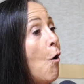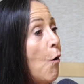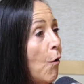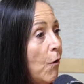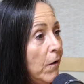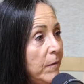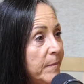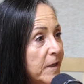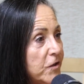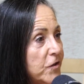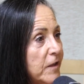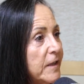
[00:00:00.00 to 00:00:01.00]
whole
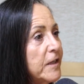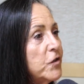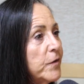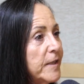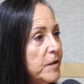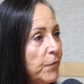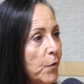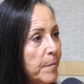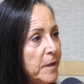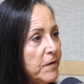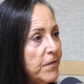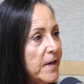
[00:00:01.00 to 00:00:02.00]
mission in
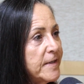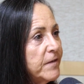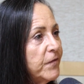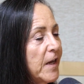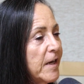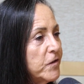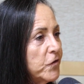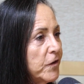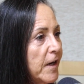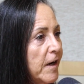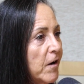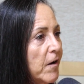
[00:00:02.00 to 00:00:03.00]
transforming the face of cancer
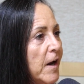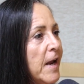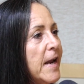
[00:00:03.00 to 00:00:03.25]
care